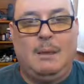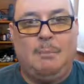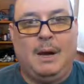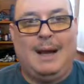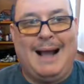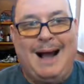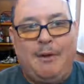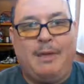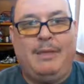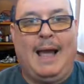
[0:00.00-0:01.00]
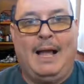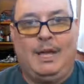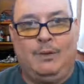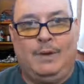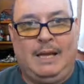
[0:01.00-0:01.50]
But out of
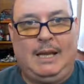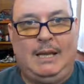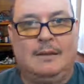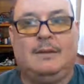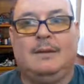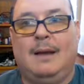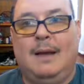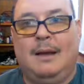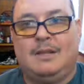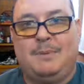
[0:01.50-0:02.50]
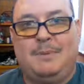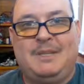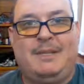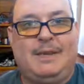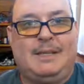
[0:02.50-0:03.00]
that, you need
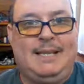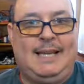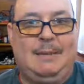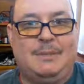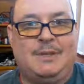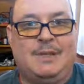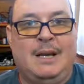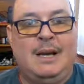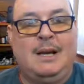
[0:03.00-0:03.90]
specific teams